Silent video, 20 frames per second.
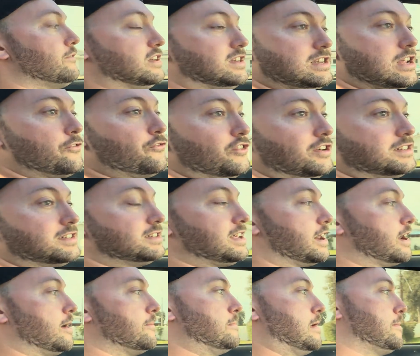a different
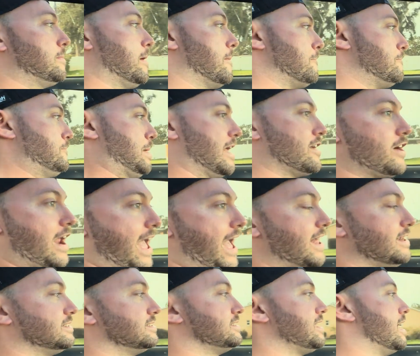setup, maybe a better
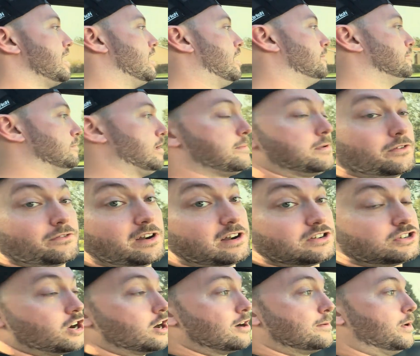head setup, maybe you're running
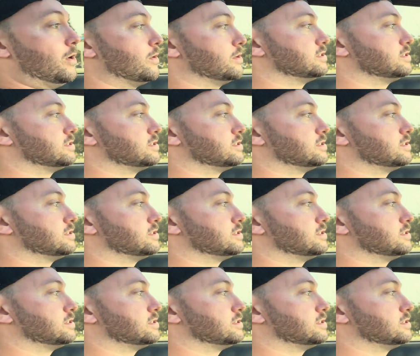turbo or